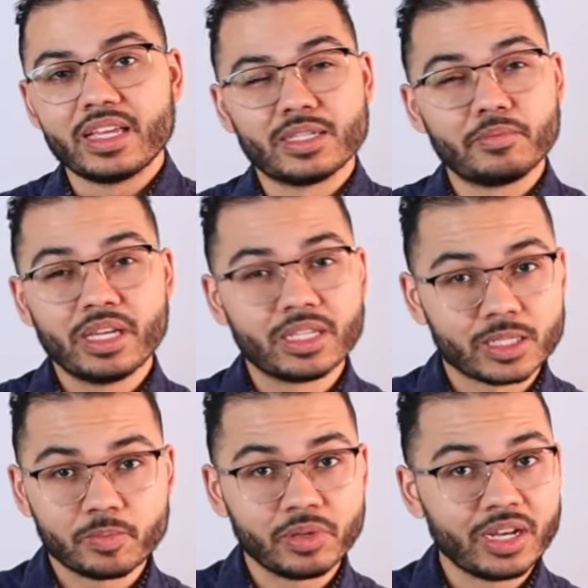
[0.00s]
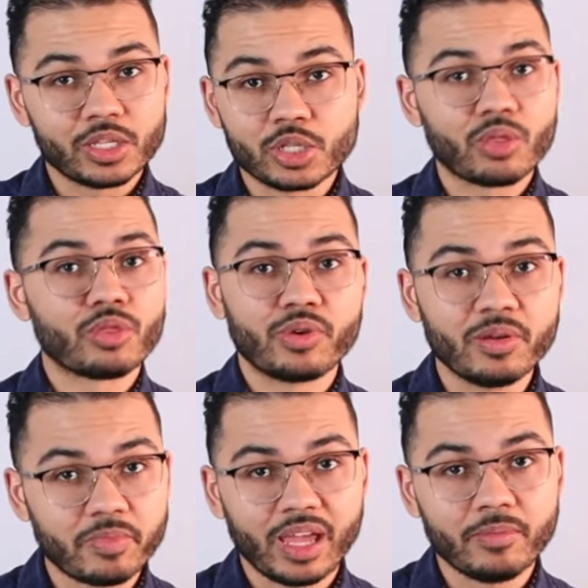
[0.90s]
Is it being split into
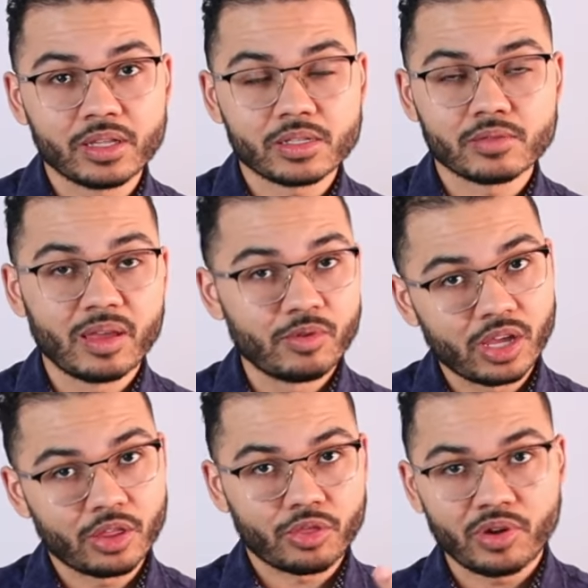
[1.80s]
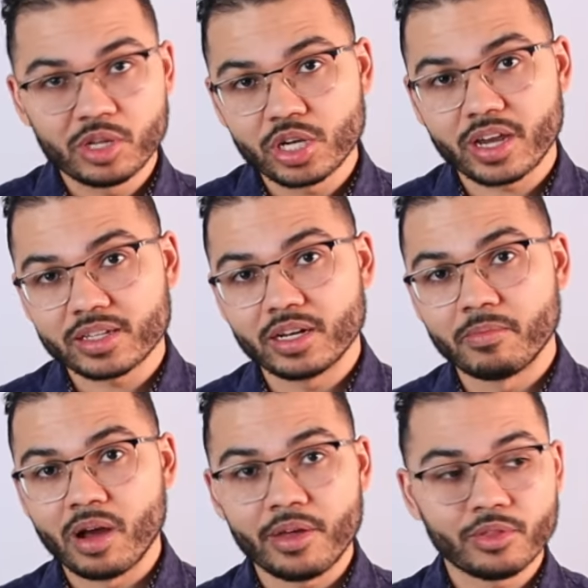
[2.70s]
three payments? Maybe you get three checks in a
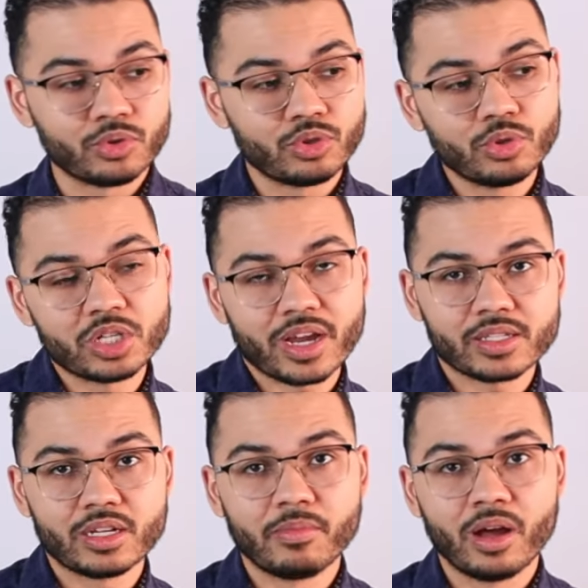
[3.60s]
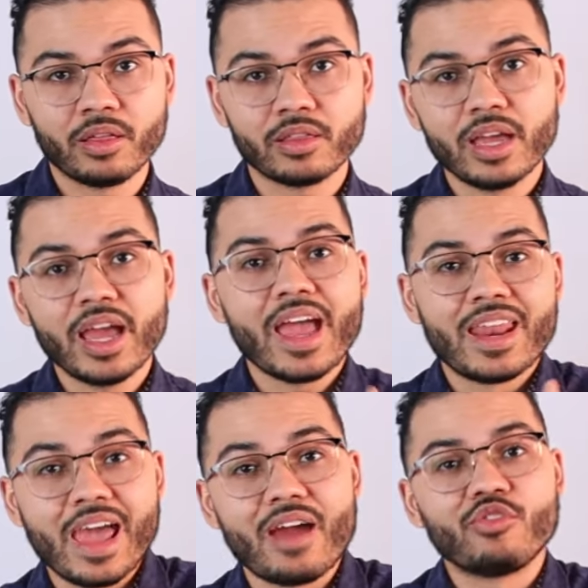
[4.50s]
month or two checks in a month,
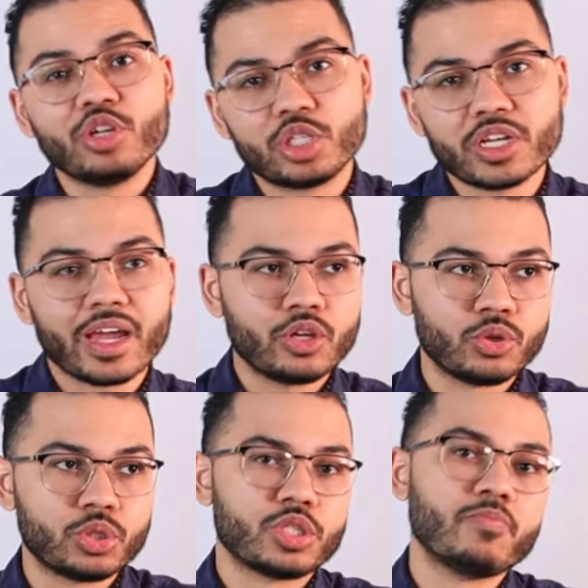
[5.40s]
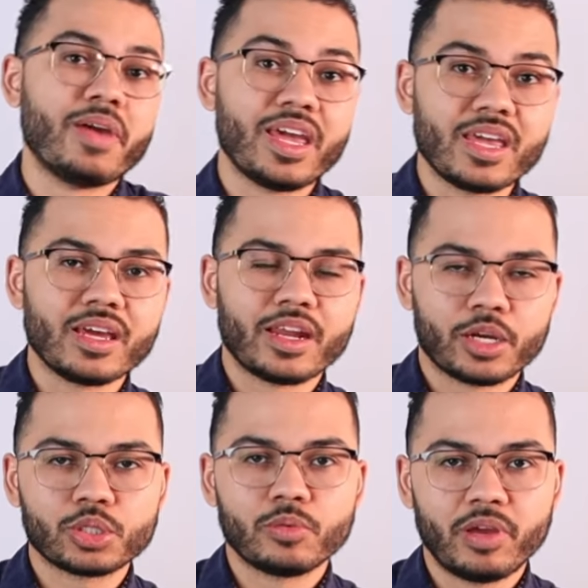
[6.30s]
and every check you're just making an
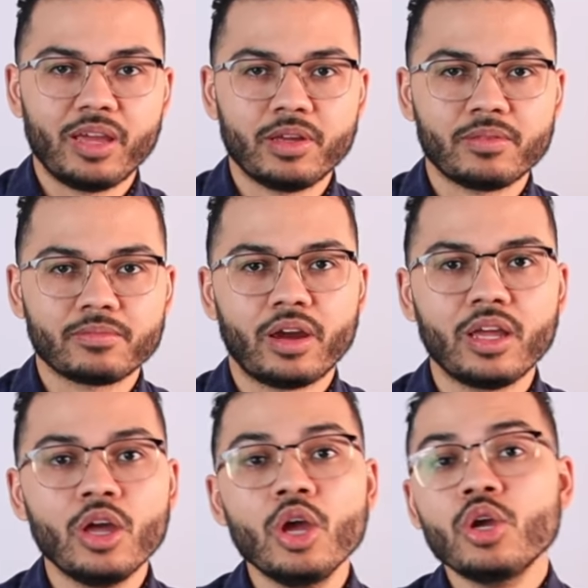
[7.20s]
extra payment, right?